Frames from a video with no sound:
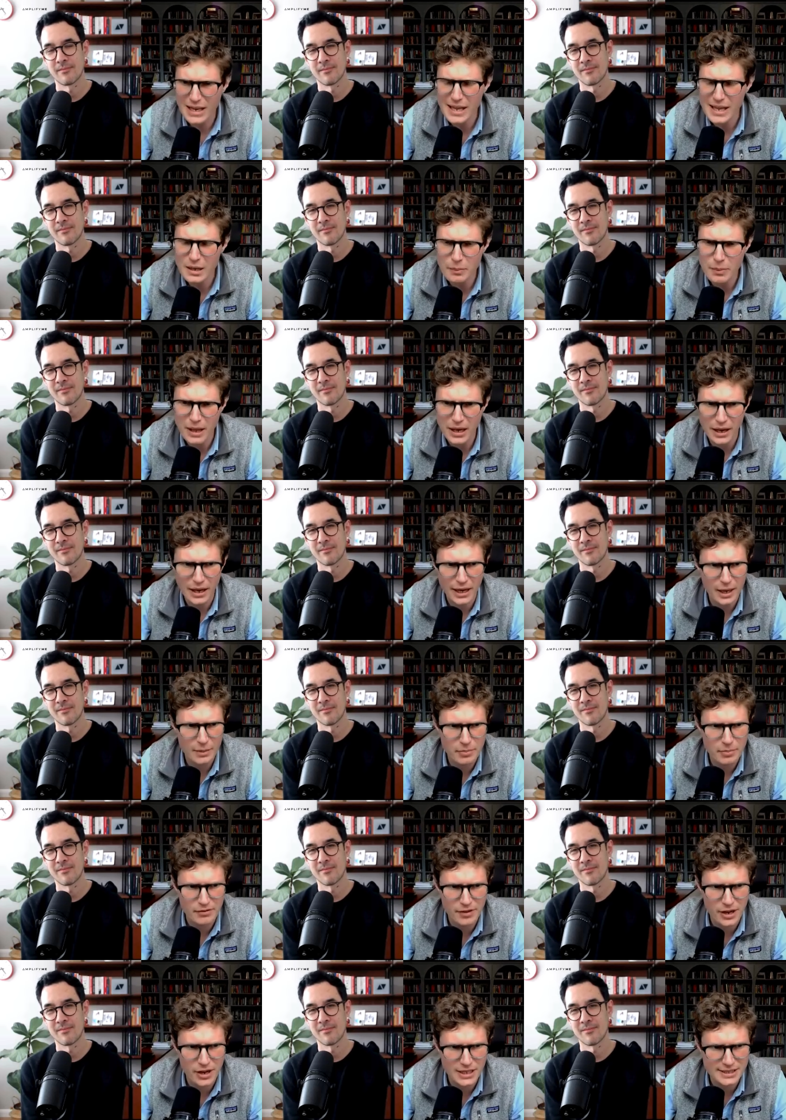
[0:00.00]
Speaker 1: a little bit
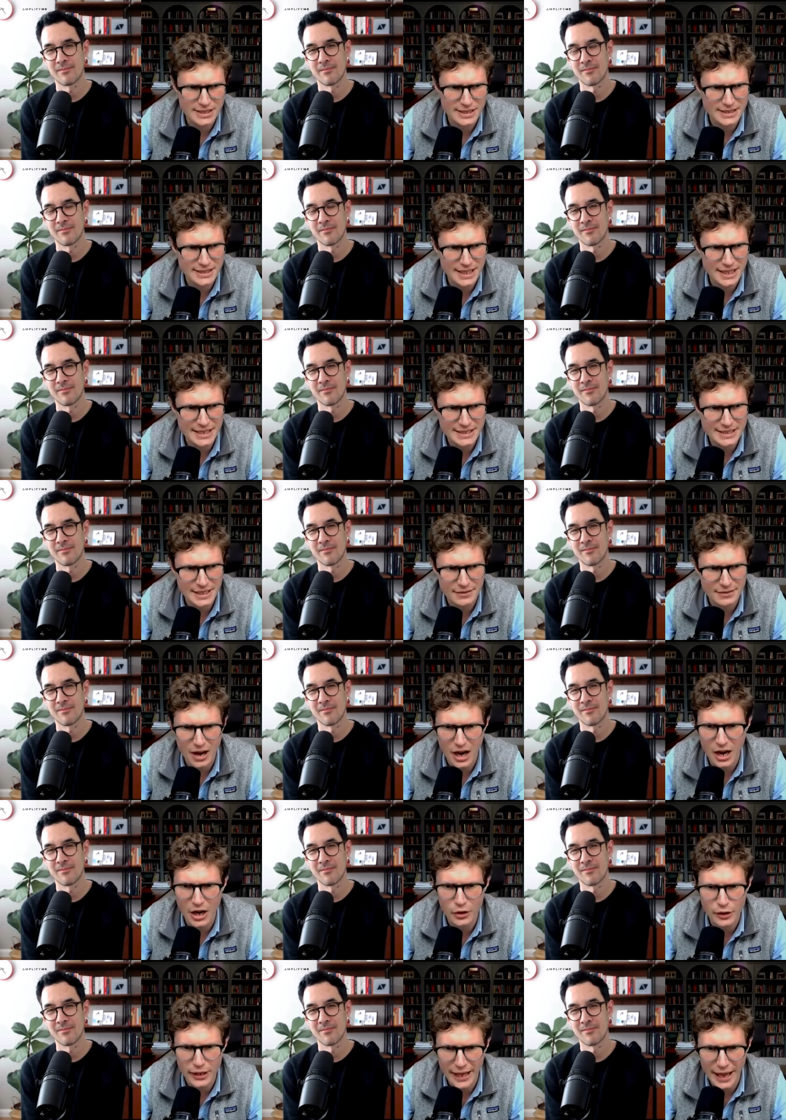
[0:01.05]
like a perverse
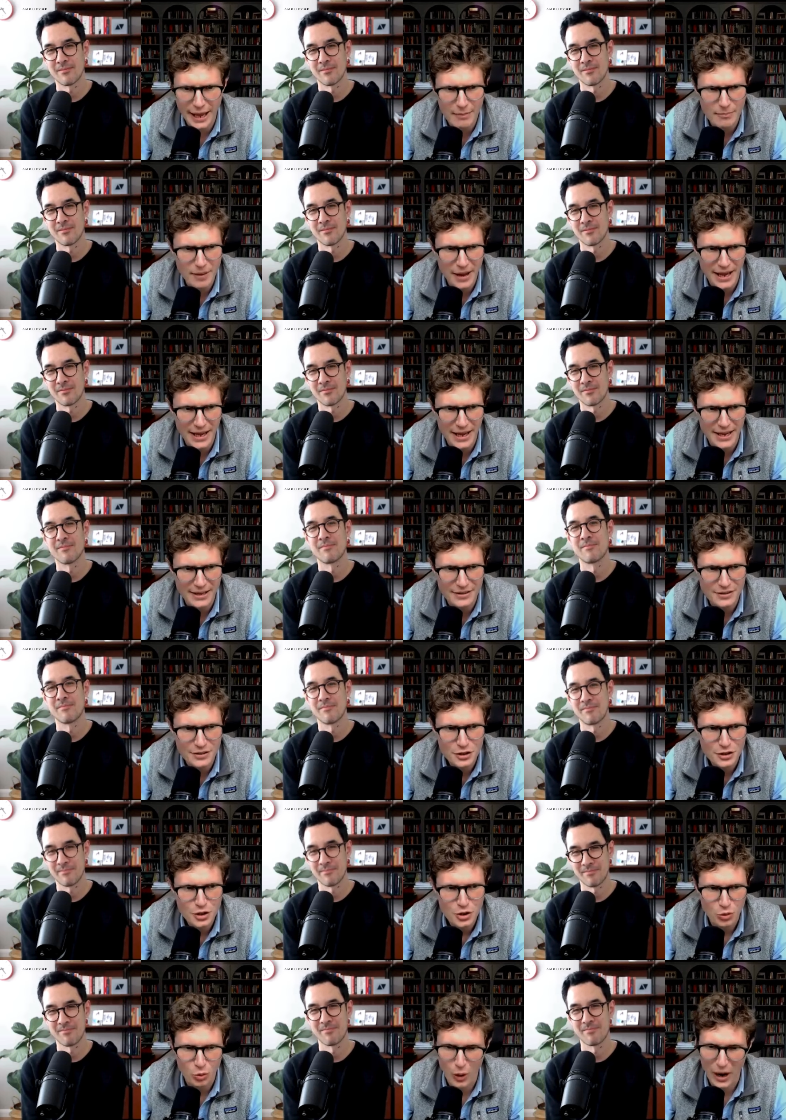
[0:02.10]
incentive. I only get paid